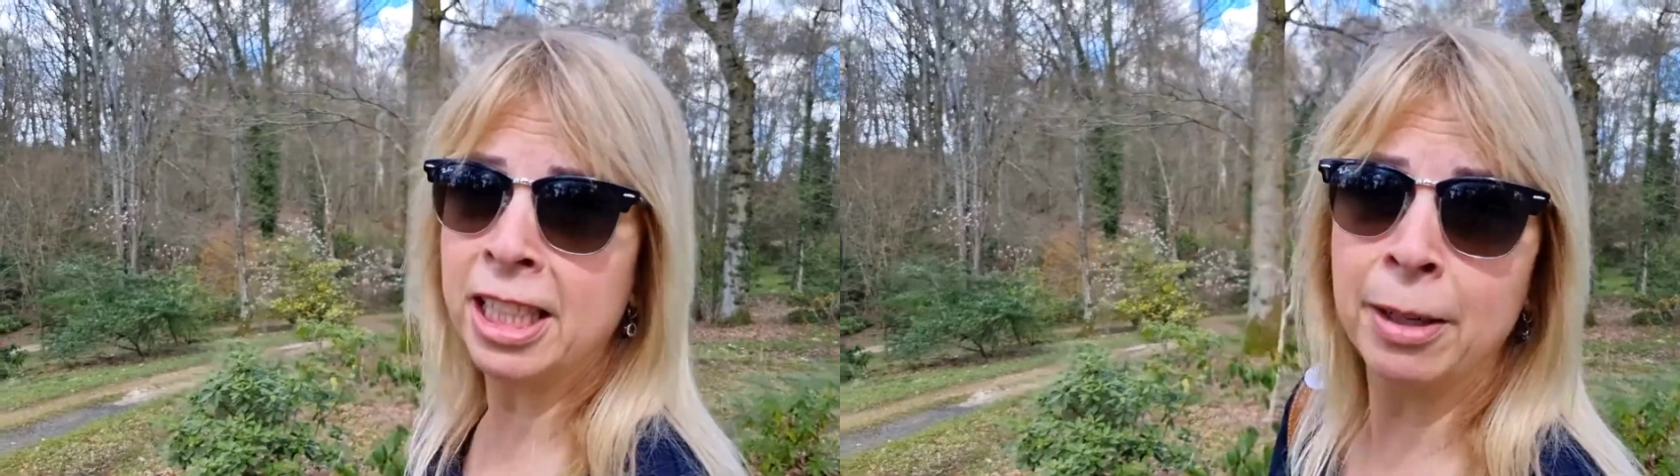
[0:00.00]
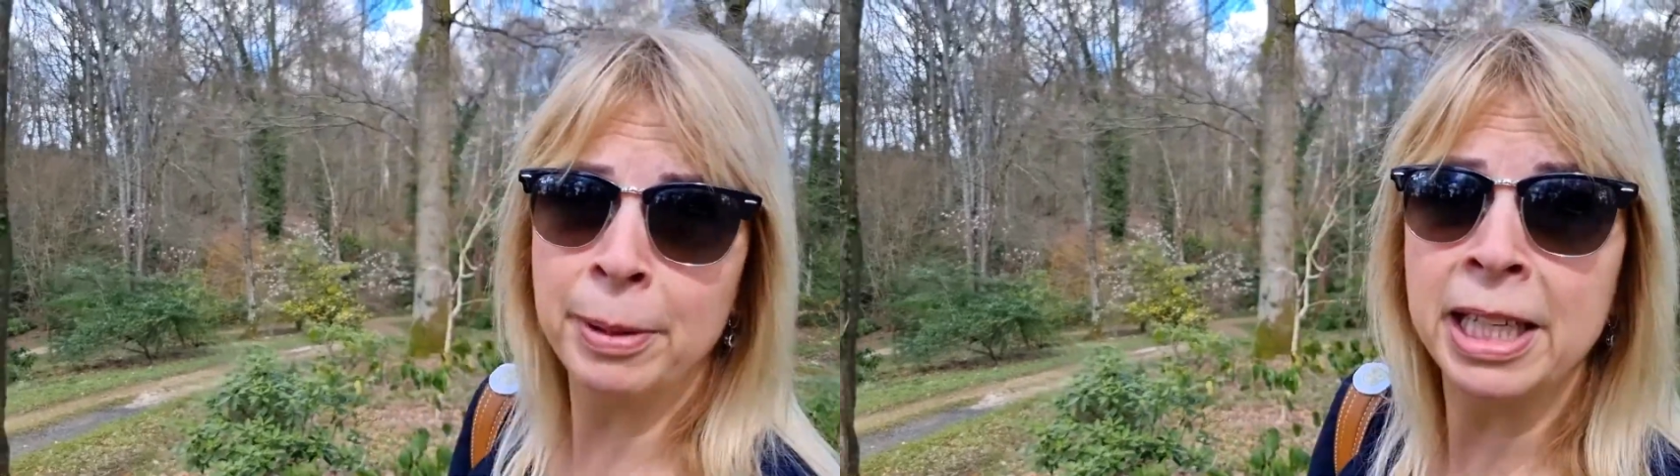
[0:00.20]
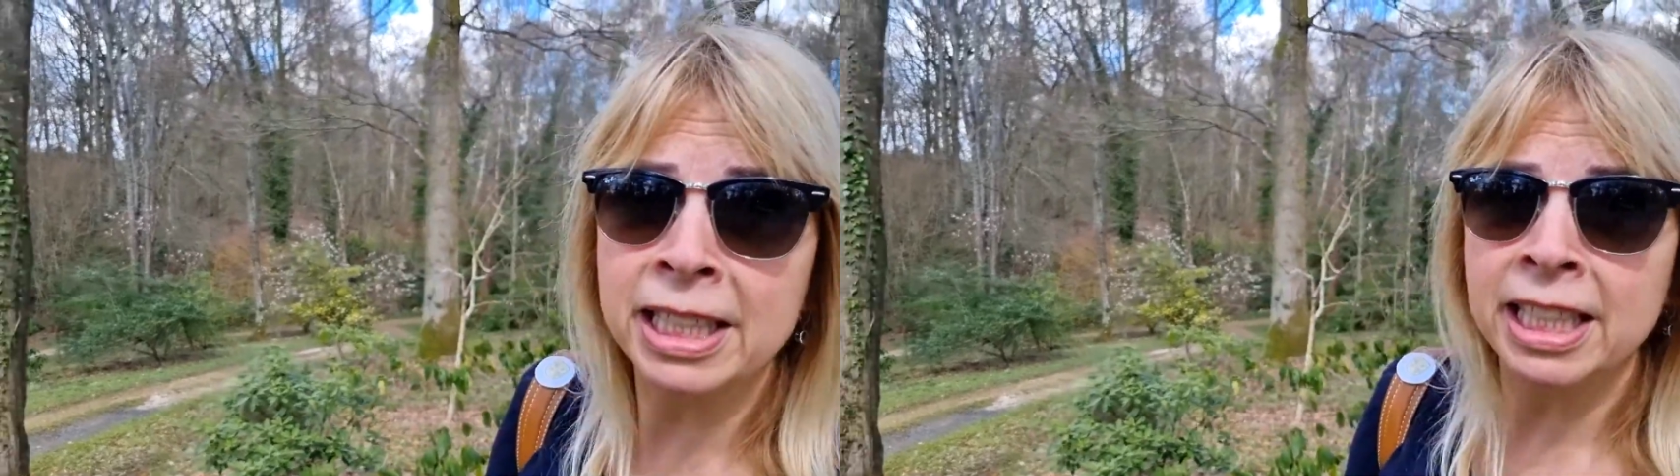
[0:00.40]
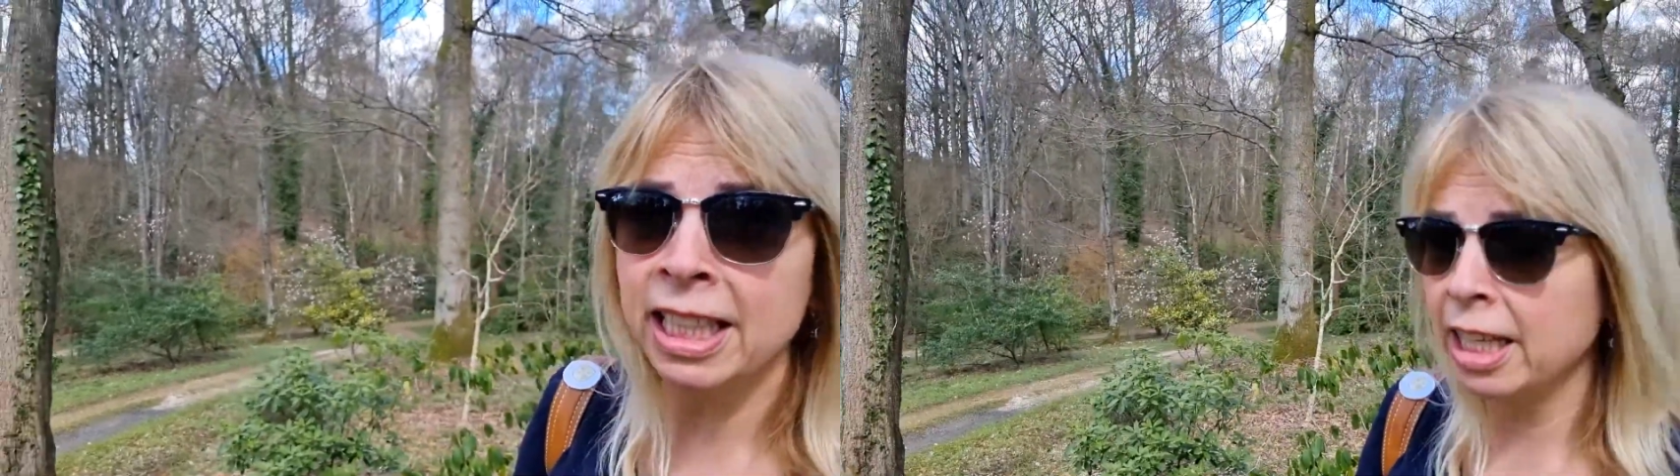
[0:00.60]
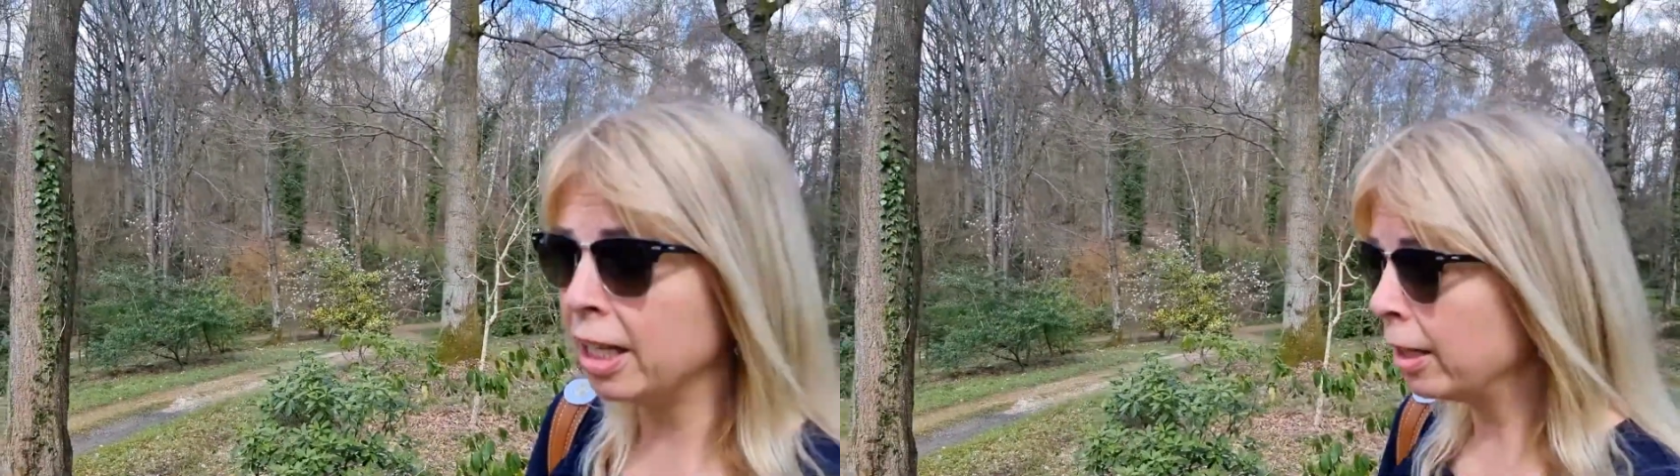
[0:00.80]
to come in.
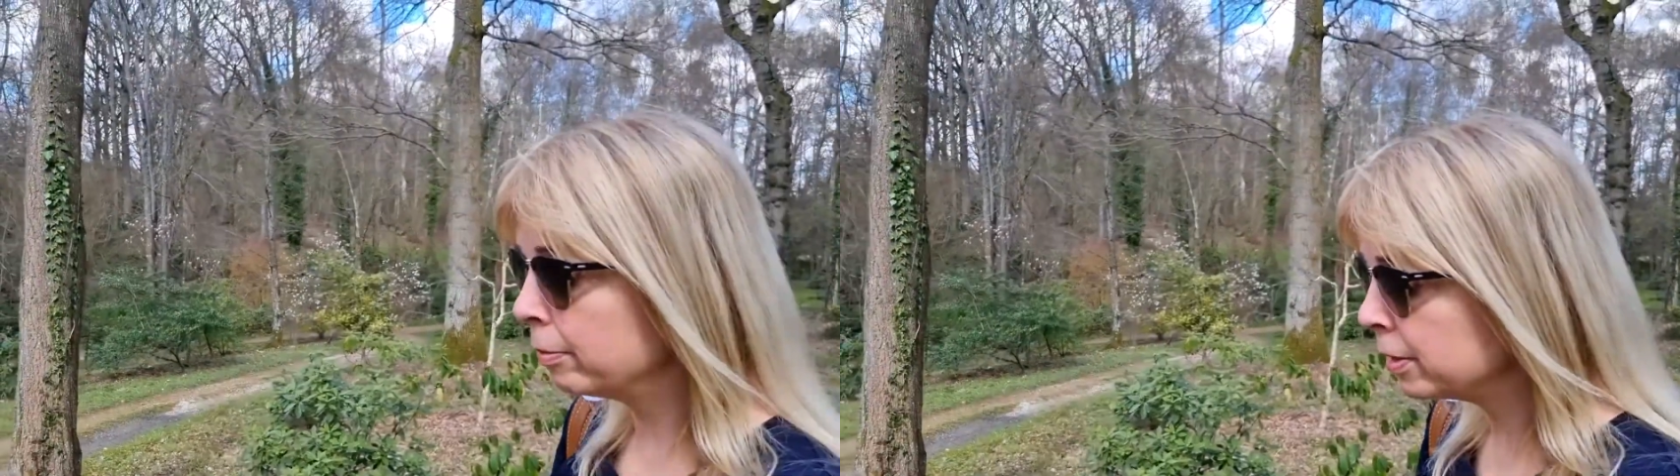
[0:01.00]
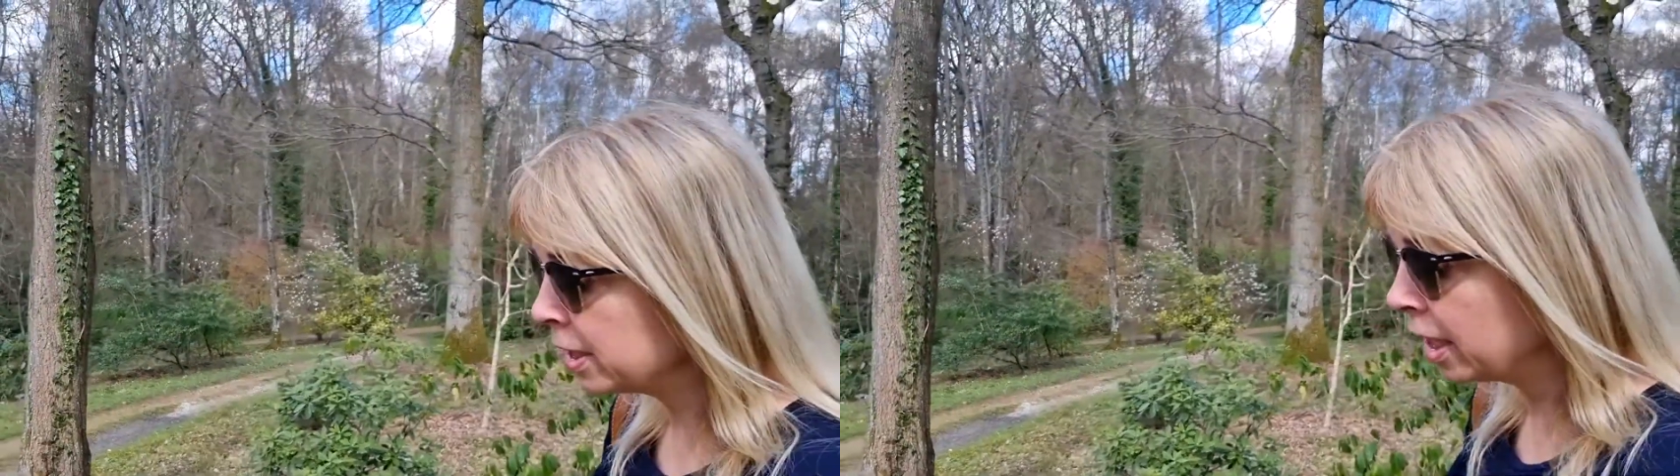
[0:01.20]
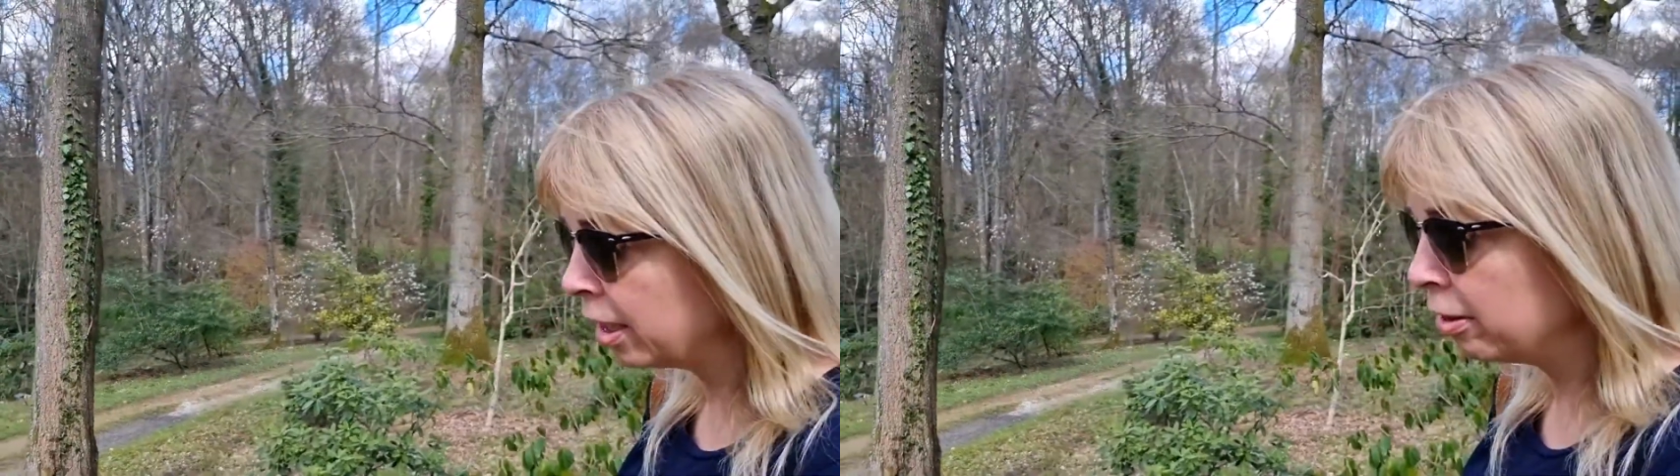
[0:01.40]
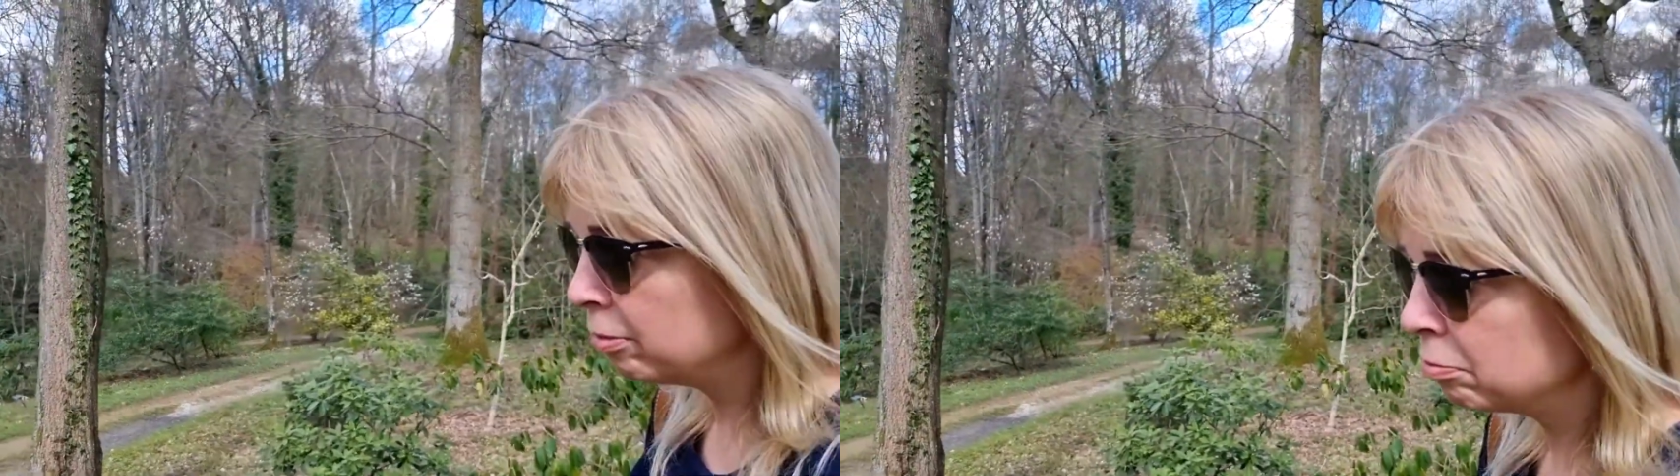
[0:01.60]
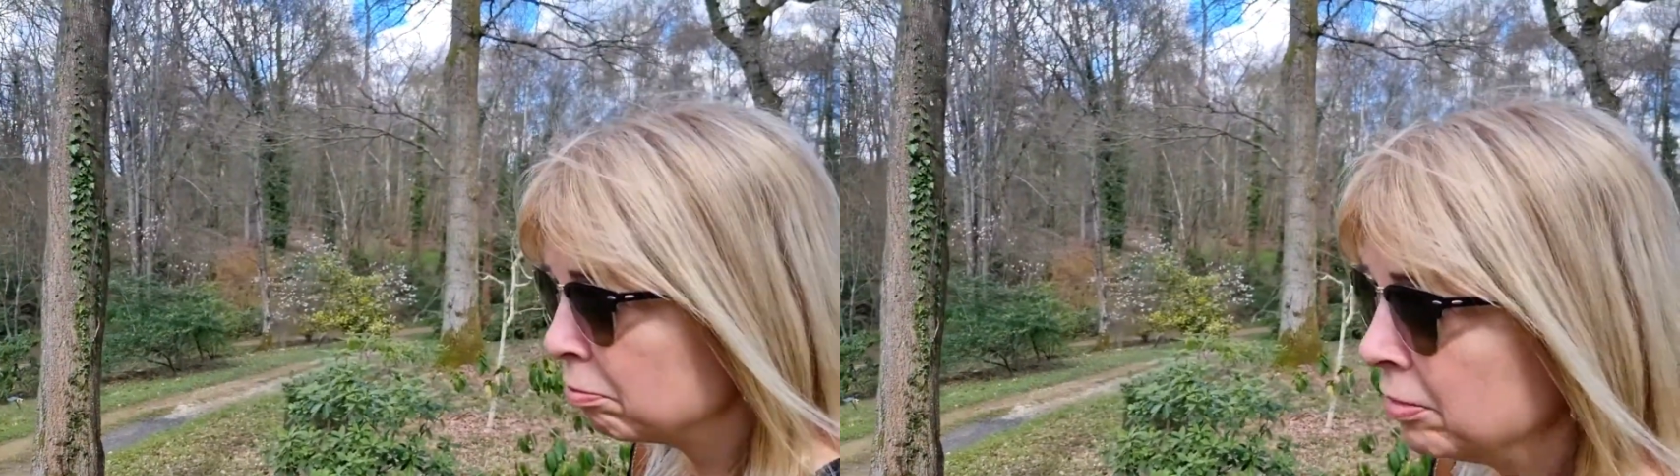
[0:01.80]

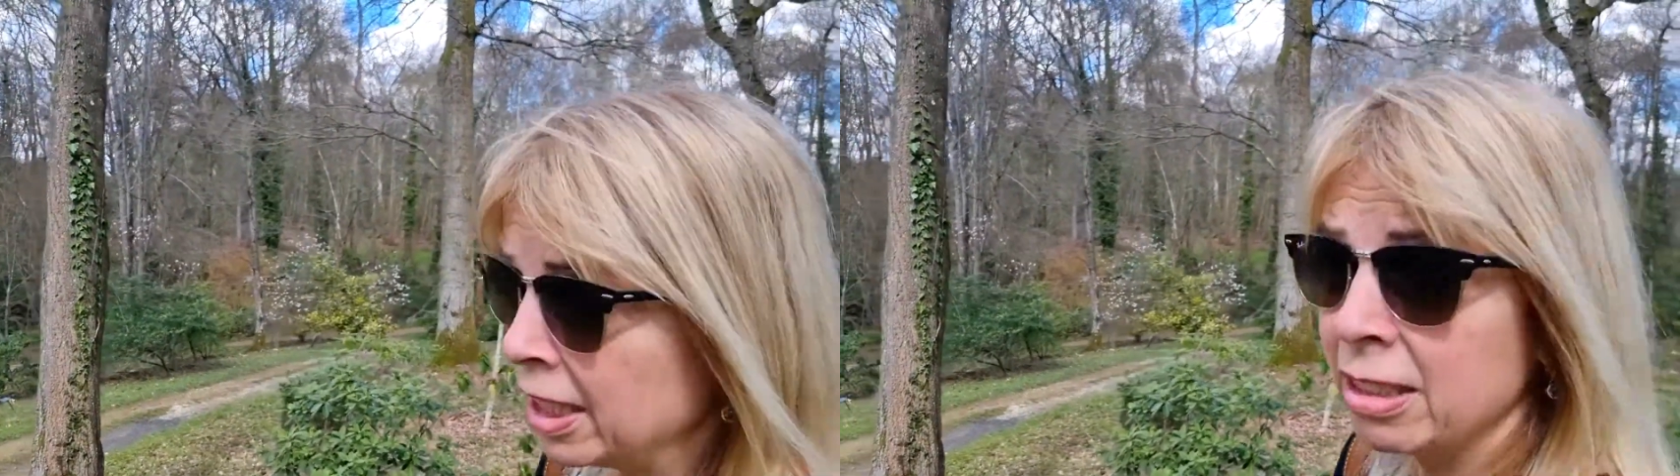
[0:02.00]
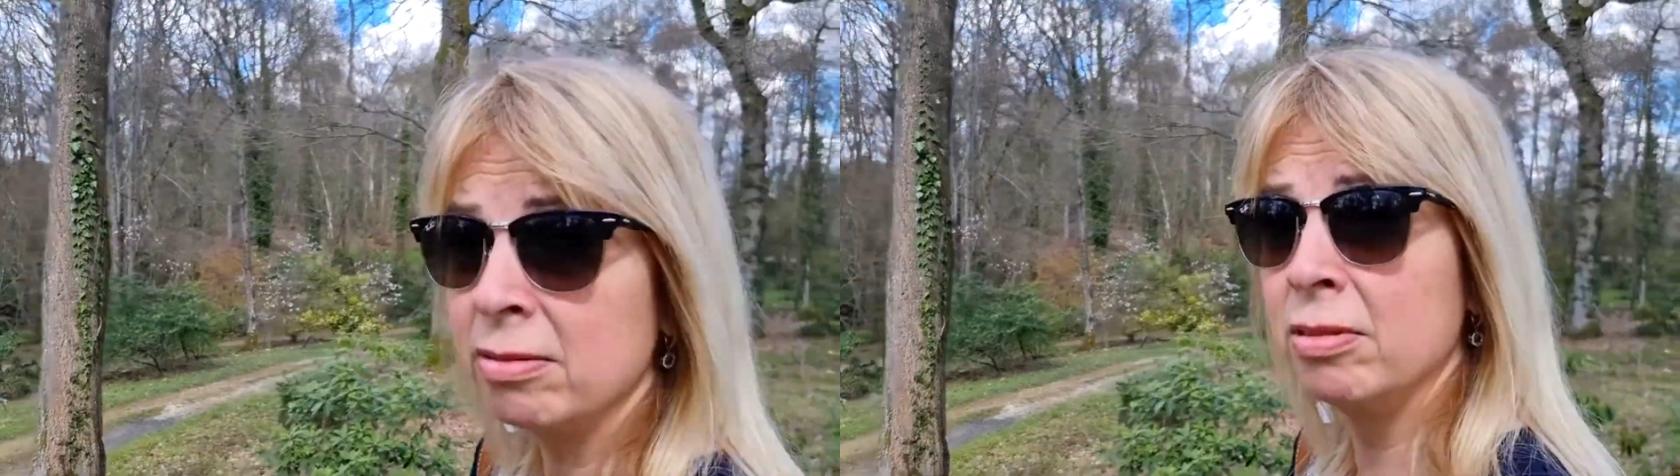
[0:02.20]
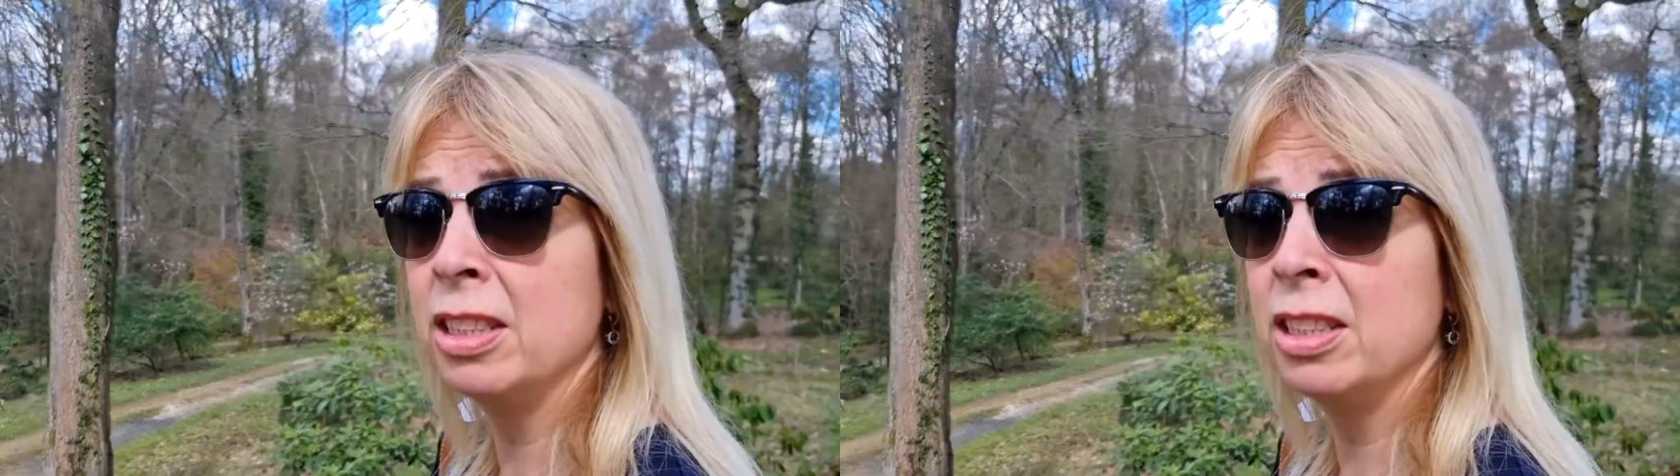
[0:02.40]
So yeah.